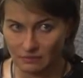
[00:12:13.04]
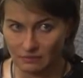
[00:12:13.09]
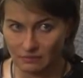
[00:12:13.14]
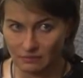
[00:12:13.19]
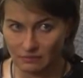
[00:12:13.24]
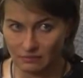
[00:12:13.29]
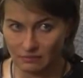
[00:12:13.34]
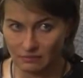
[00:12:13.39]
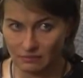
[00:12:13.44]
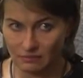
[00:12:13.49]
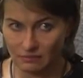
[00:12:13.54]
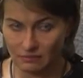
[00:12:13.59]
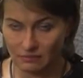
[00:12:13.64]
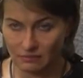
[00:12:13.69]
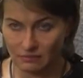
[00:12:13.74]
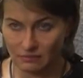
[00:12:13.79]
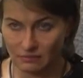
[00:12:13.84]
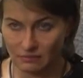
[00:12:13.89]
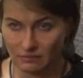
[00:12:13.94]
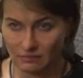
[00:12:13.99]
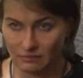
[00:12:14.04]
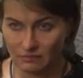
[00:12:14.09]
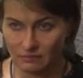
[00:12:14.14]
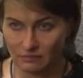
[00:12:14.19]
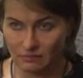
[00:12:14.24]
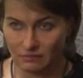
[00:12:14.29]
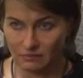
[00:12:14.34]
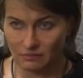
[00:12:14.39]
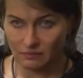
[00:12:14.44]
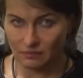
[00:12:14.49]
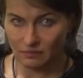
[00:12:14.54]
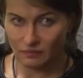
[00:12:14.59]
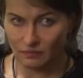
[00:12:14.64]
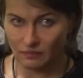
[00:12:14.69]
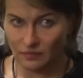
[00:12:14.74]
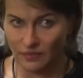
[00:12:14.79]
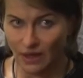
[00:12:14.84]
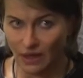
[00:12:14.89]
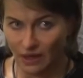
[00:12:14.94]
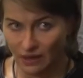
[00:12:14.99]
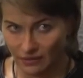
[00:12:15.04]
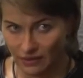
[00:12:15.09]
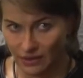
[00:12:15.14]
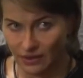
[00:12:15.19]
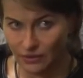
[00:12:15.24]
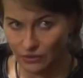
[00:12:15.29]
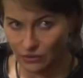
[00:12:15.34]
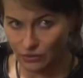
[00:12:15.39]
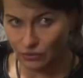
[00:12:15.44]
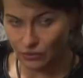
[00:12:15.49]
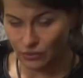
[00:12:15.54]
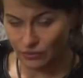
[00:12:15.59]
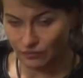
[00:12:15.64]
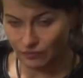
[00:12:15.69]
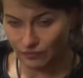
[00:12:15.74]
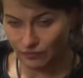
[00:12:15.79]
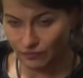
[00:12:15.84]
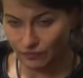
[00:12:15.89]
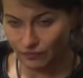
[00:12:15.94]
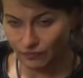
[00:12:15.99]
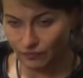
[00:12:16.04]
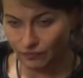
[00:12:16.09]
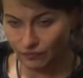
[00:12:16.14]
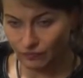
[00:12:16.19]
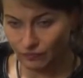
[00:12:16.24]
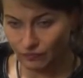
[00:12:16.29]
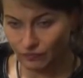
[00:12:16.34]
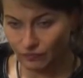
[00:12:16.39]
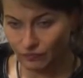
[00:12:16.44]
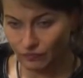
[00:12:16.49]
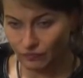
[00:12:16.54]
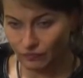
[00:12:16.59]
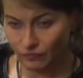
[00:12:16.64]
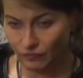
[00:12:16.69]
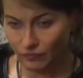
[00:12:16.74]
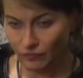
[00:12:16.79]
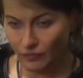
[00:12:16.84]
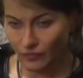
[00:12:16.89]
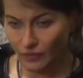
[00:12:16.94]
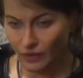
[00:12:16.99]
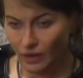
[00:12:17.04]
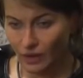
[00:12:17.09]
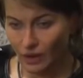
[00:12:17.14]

No one is speaking in this clip.